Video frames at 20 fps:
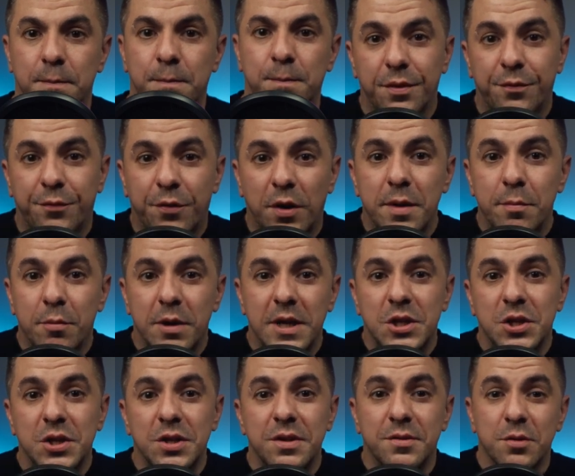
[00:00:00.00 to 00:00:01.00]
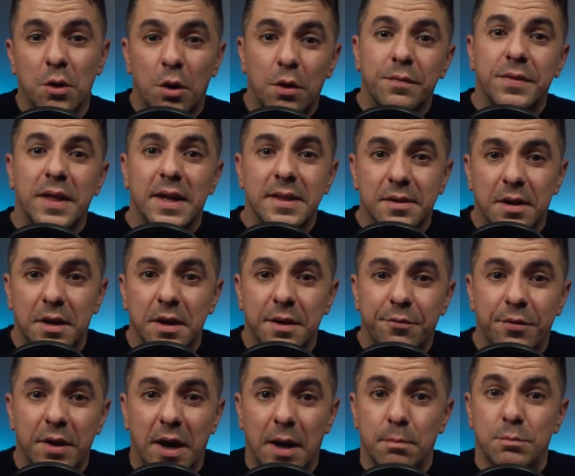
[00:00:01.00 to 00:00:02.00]
The vibrations of that
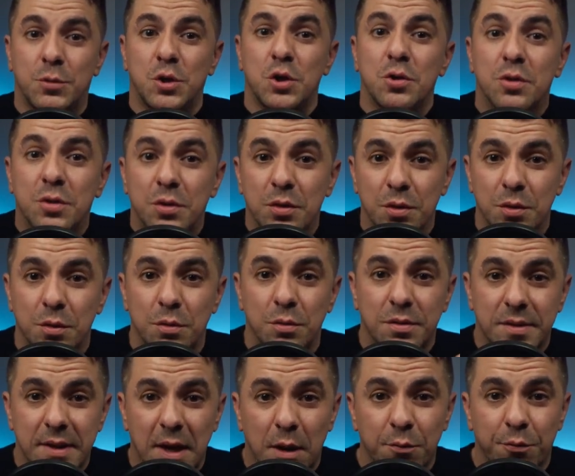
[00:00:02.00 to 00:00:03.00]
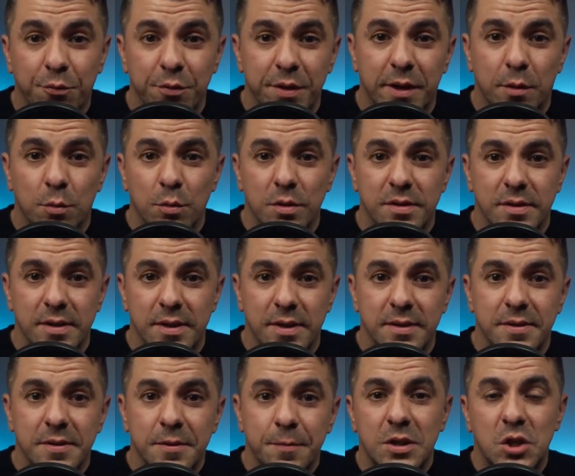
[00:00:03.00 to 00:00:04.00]
diaphragm due to sound
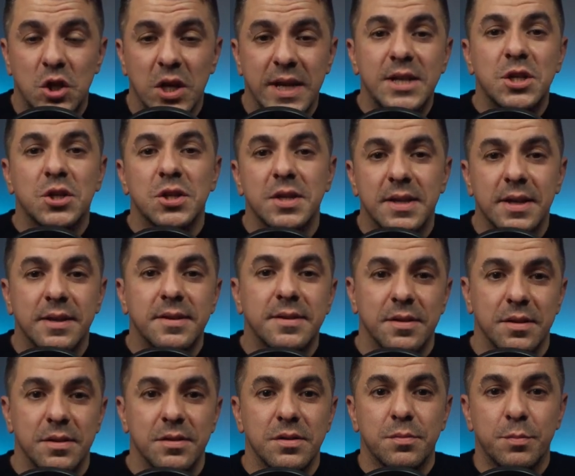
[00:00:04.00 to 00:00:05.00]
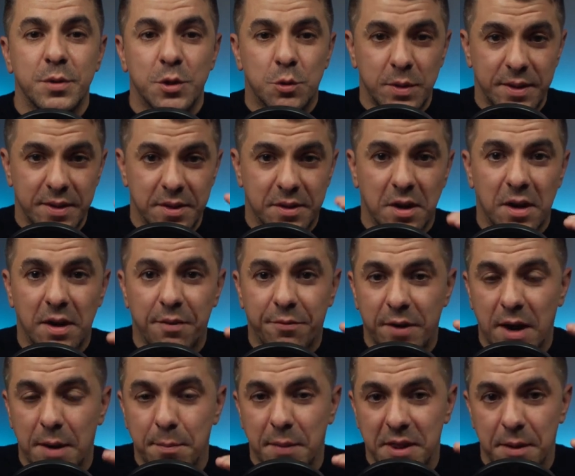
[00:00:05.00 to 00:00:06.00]
frequencies change the distance between the
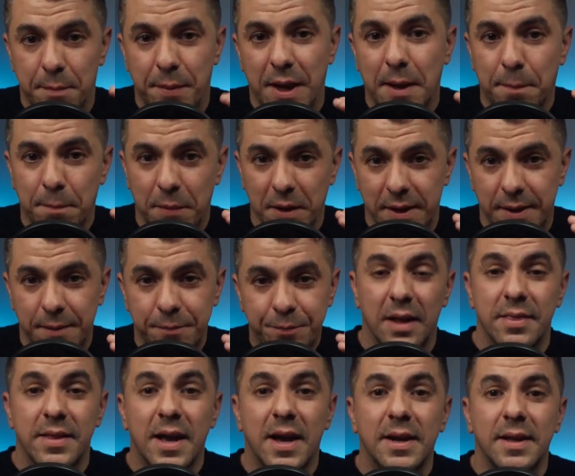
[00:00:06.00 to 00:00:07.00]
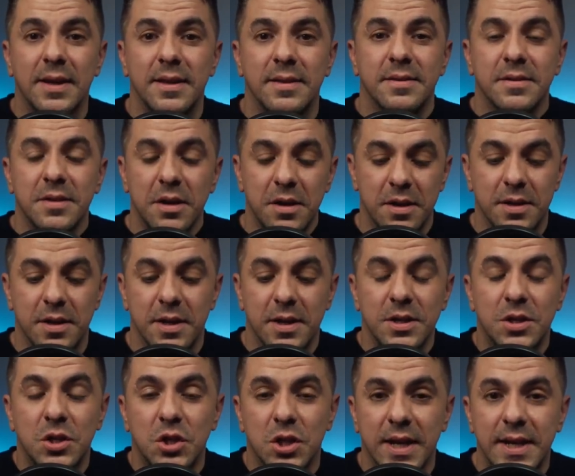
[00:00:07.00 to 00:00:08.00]
diaphragm and the backplate, and that in turn
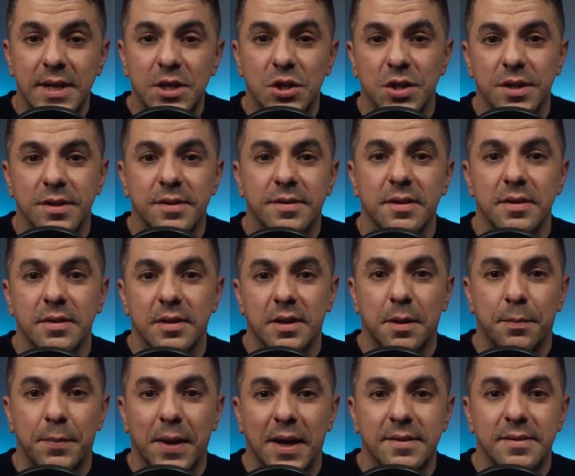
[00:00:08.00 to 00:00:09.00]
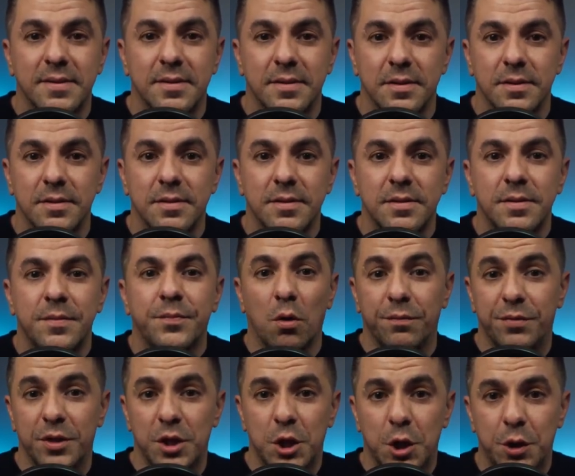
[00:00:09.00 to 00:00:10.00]
changes the capacitance
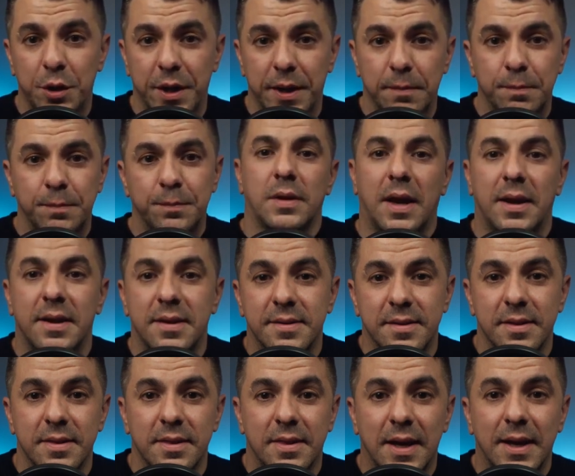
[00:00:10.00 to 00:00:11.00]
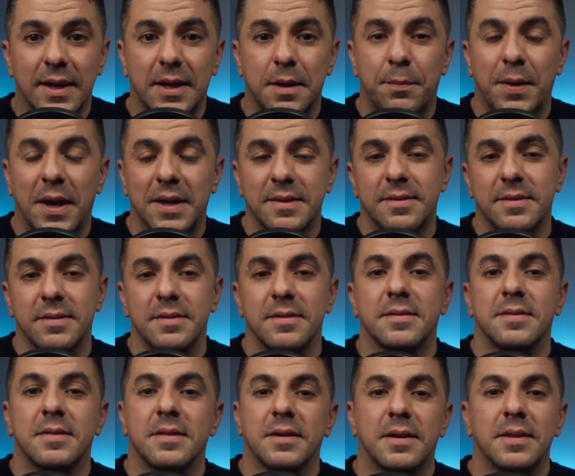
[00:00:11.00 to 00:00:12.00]
of the unit. And it's that
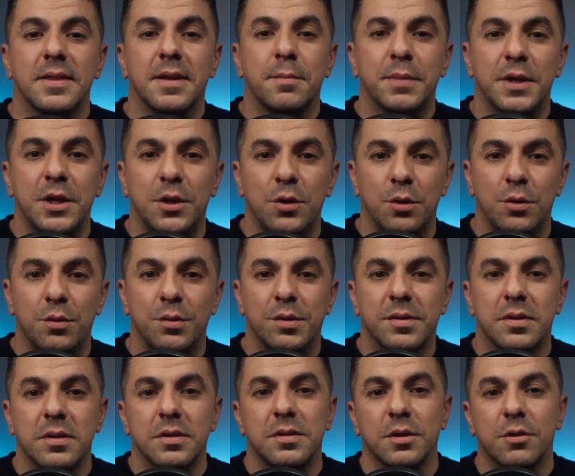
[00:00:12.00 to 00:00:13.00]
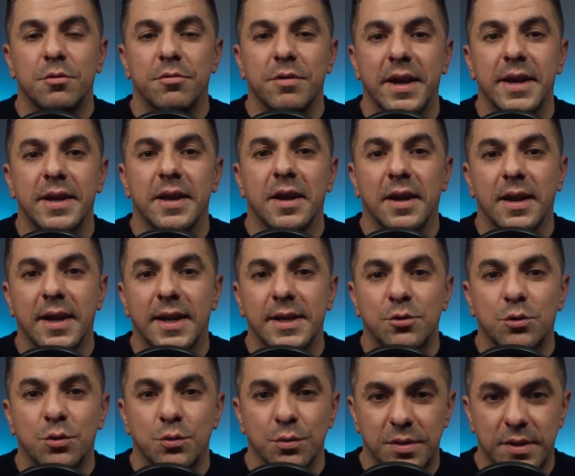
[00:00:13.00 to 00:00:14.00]
capacitance that can then be used to create an
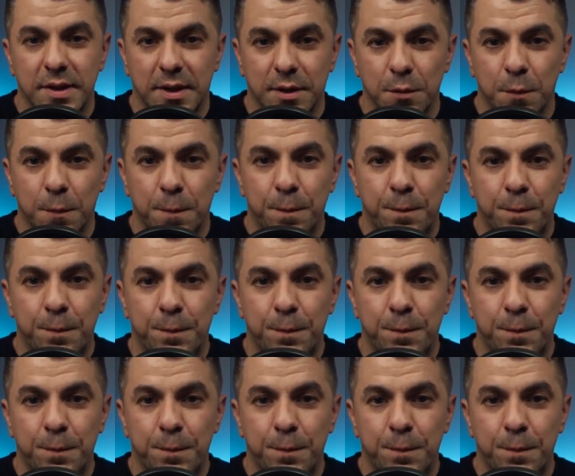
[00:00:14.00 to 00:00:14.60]
electrical signal.